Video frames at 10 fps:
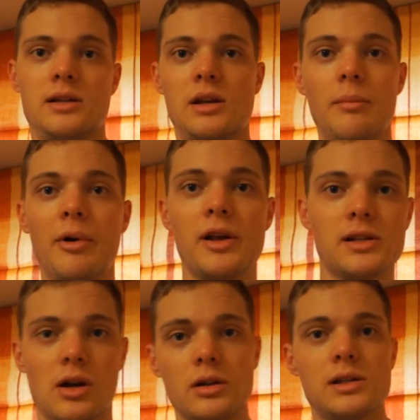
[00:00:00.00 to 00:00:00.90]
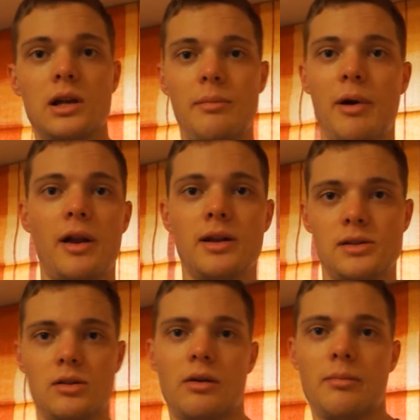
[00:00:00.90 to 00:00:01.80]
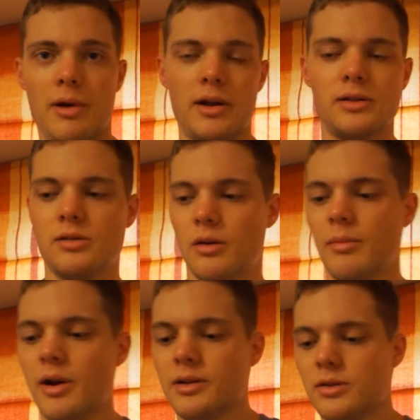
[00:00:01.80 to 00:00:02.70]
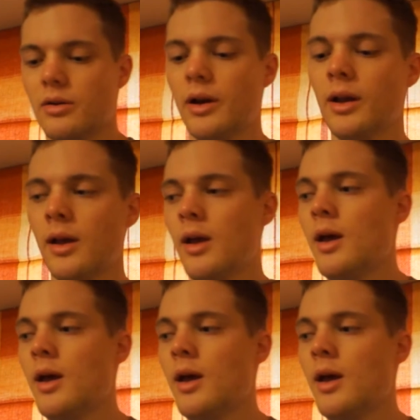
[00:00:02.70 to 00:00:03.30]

So your body is constantly burning, storing, burning, storing, burning, storing.